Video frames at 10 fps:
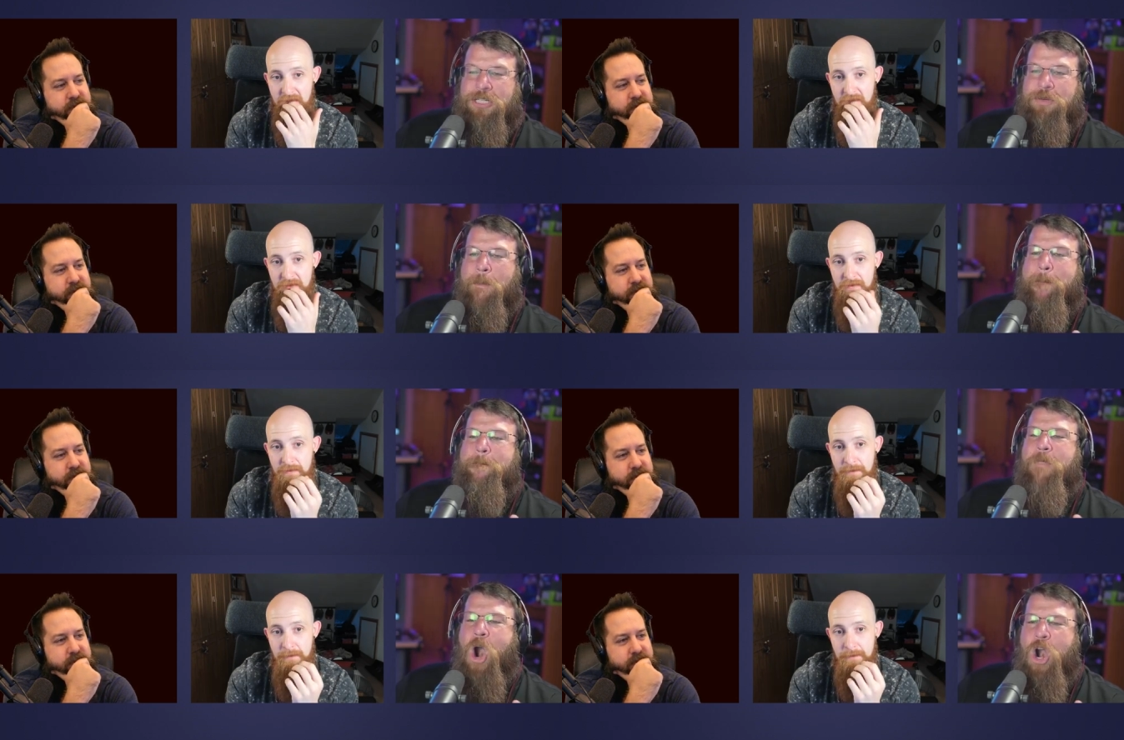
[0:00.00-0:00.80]
Speaker 1: she's
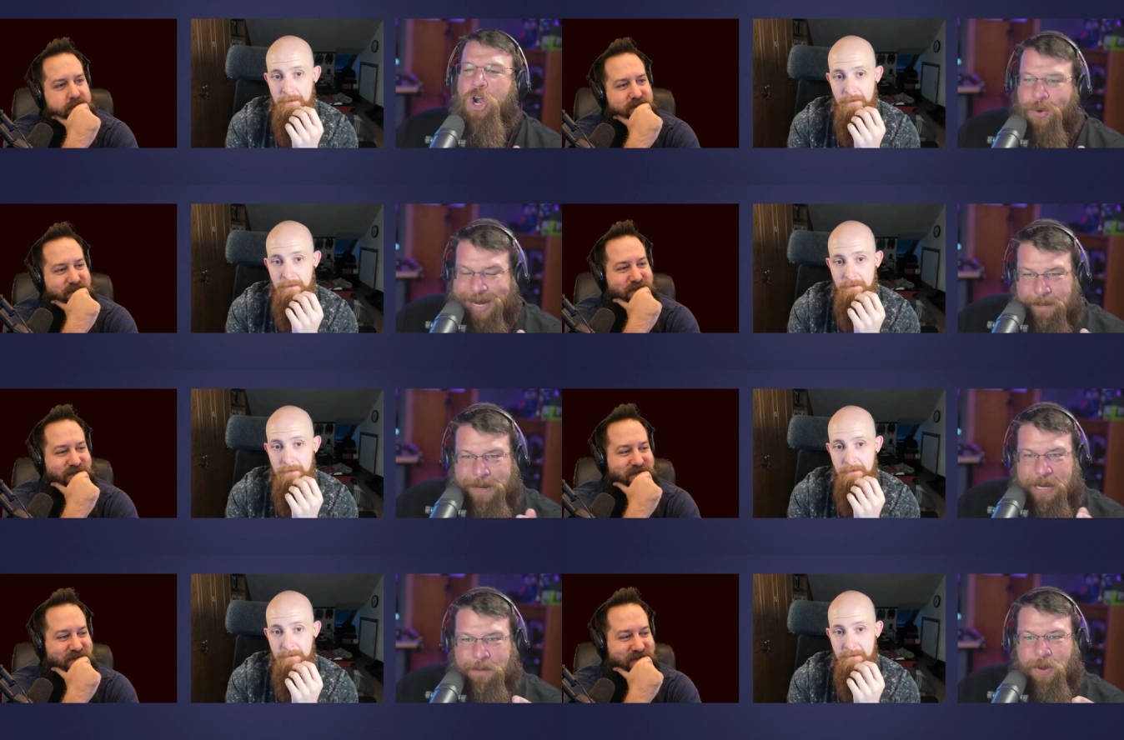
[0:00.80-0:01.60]

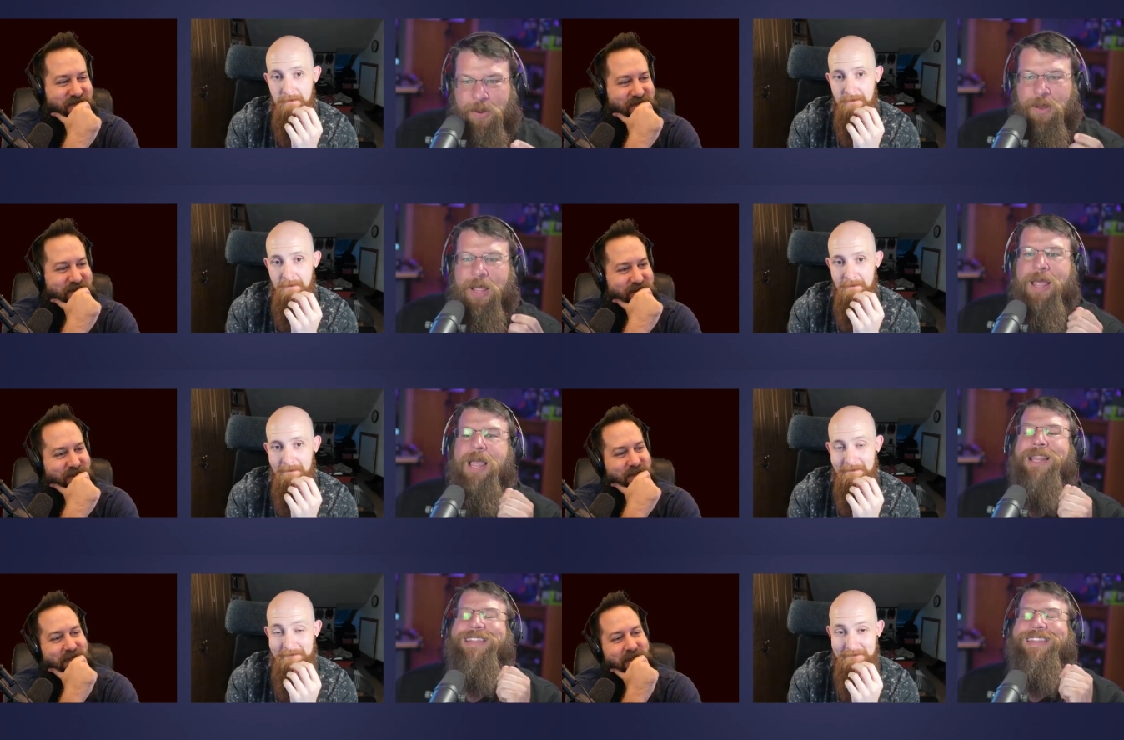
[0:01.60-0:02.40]
murdering people
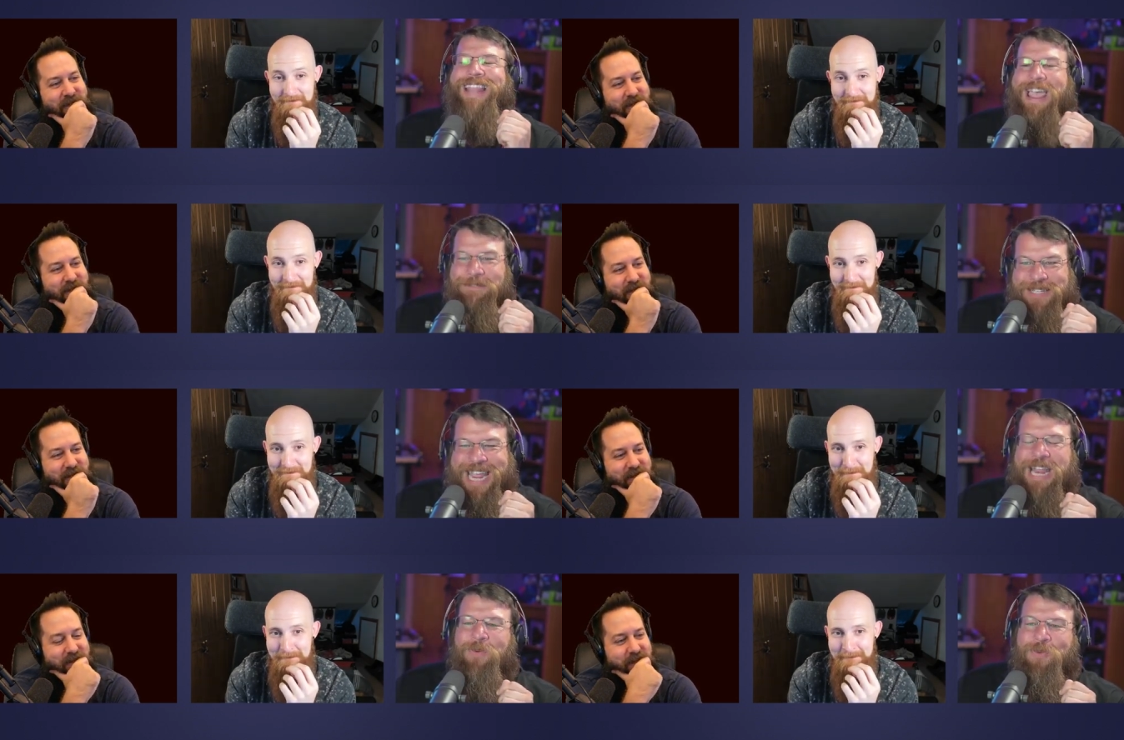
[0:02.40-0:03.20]

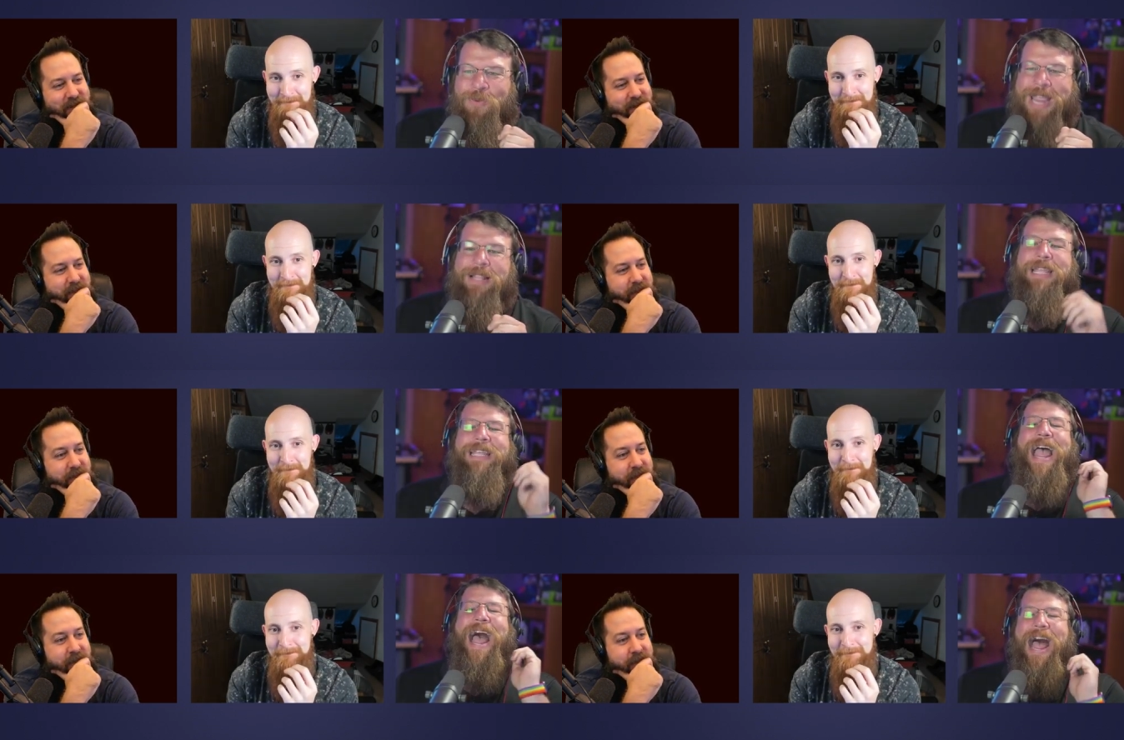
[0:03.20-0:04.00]
left and right,
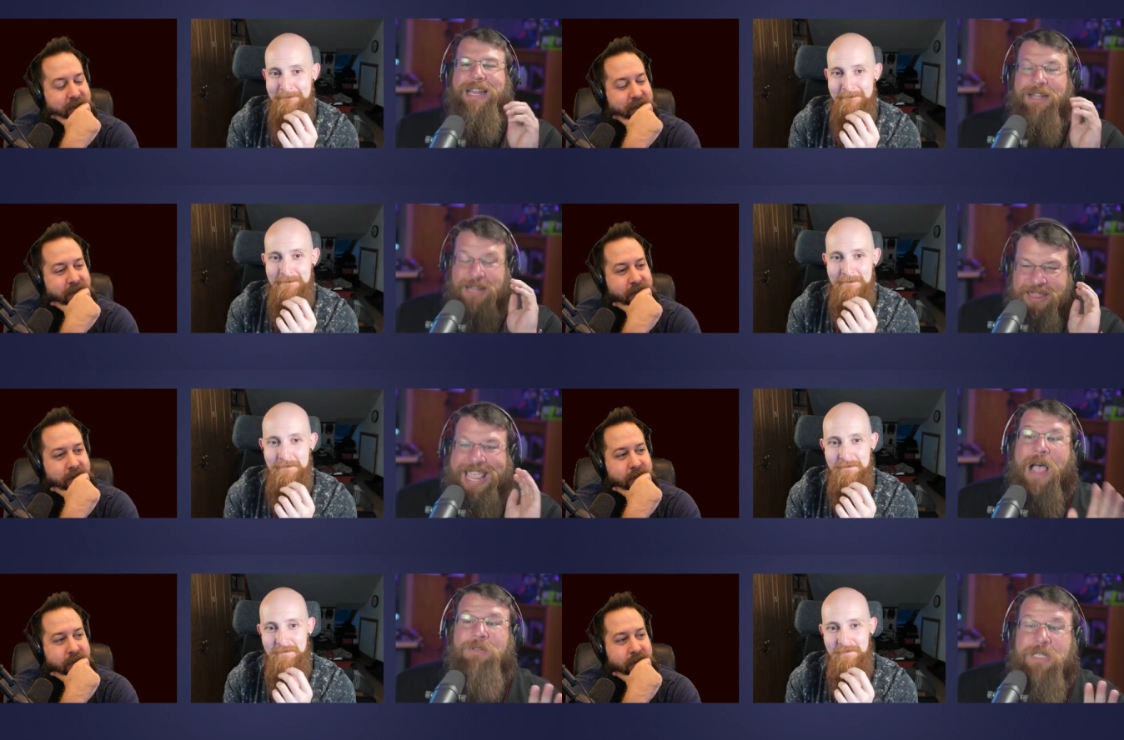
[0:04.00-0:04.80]
like hot,
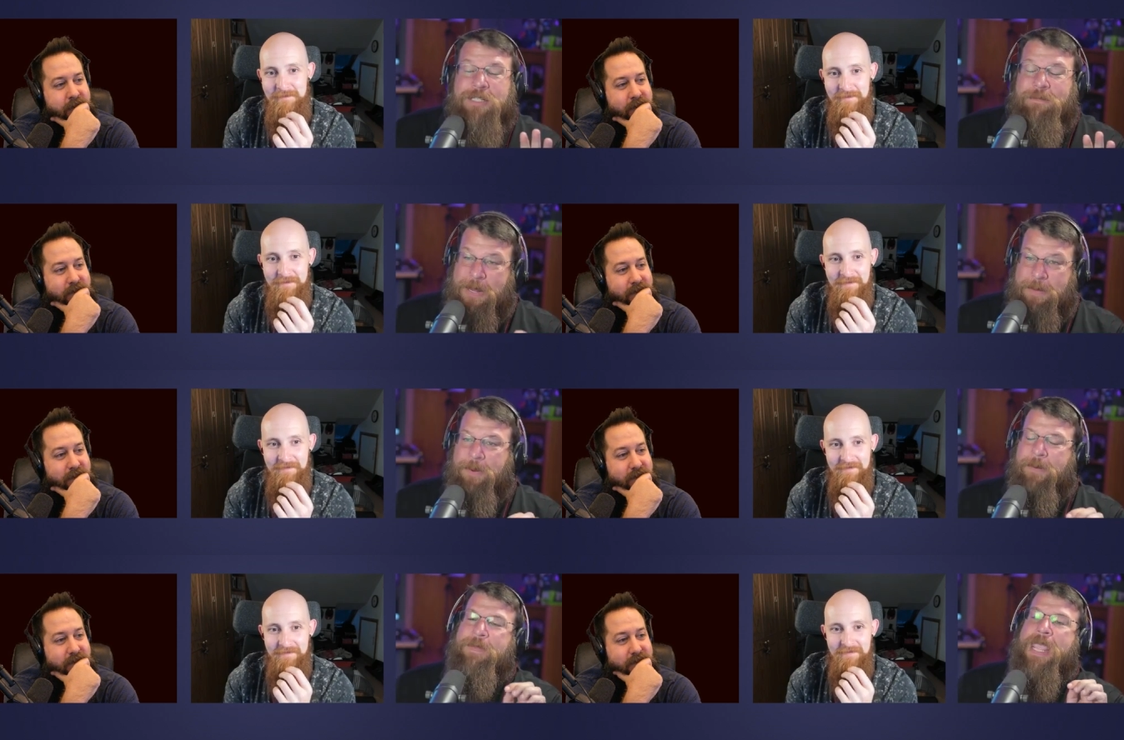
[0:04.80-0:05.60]
like thousands of
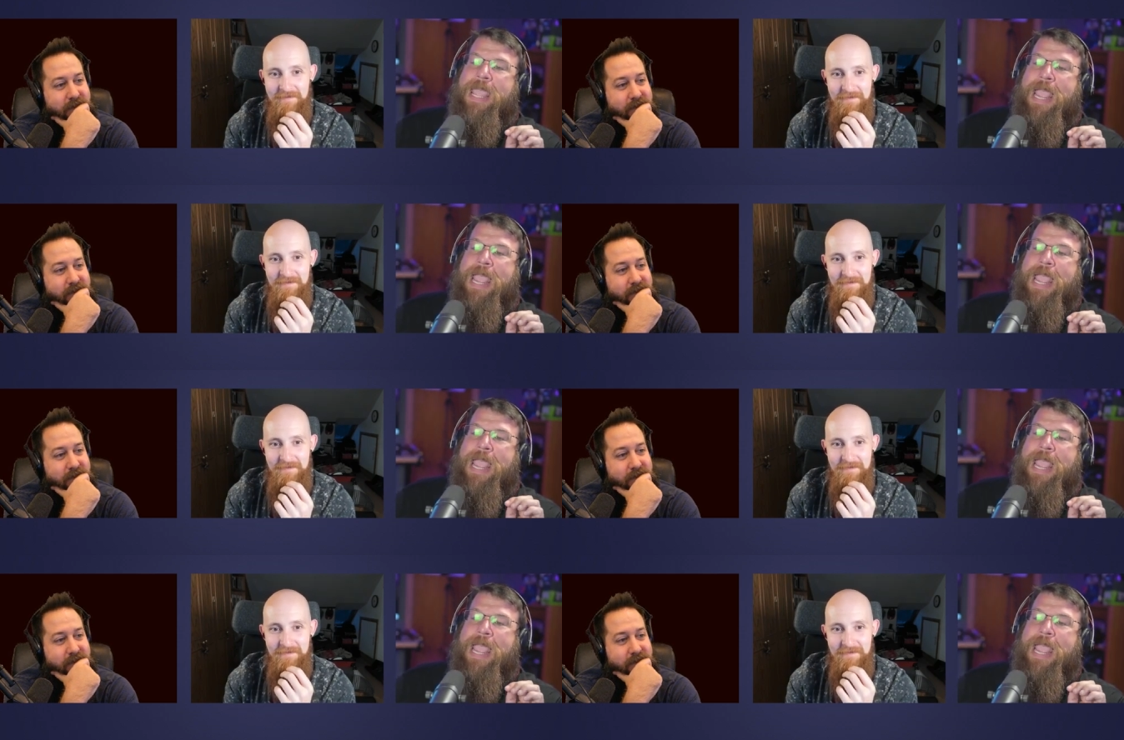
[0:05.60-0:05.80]
people.